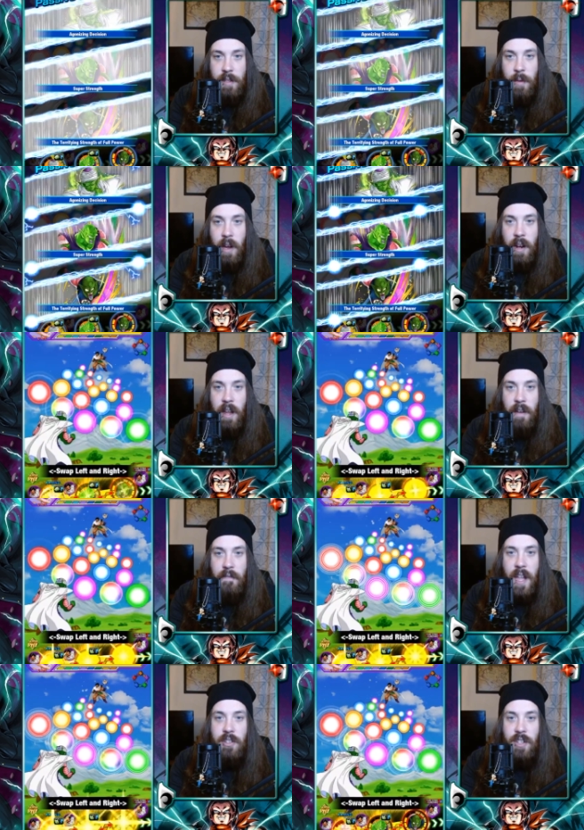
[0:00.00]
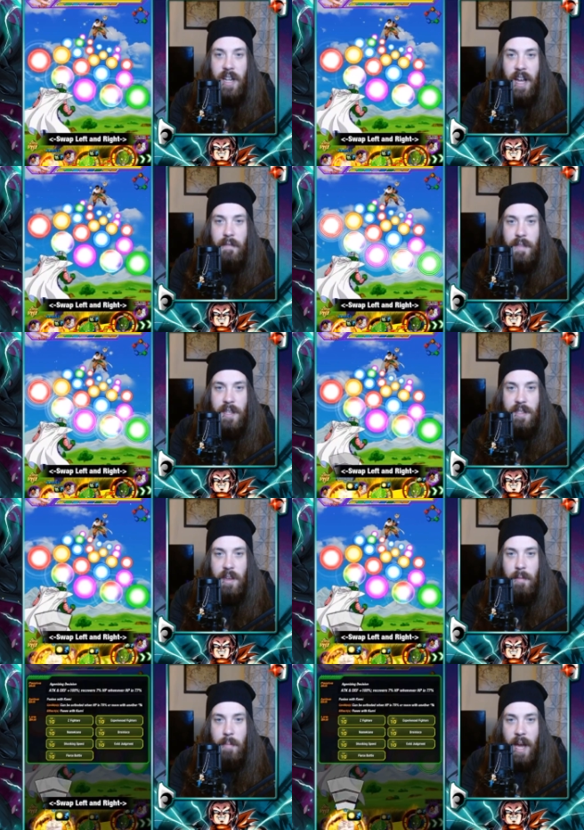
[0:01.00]
so we are going to eventually have this
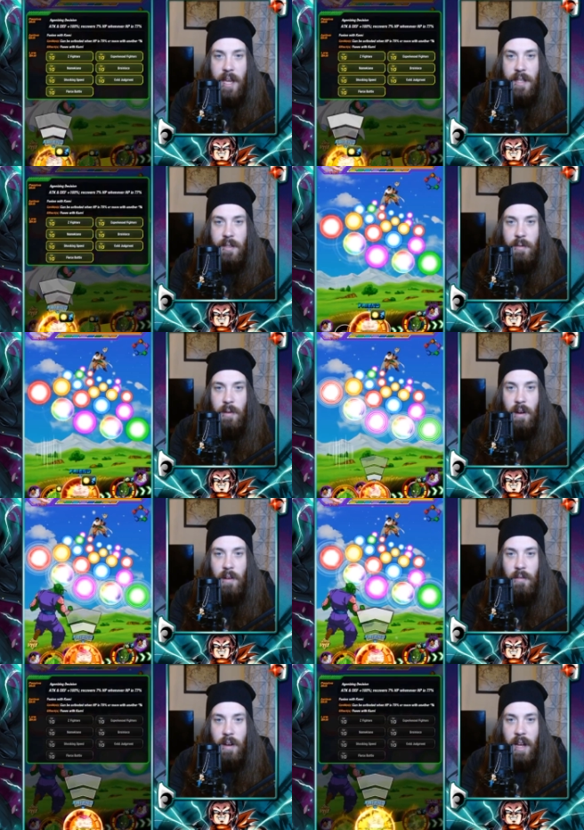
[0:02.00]
turn back into our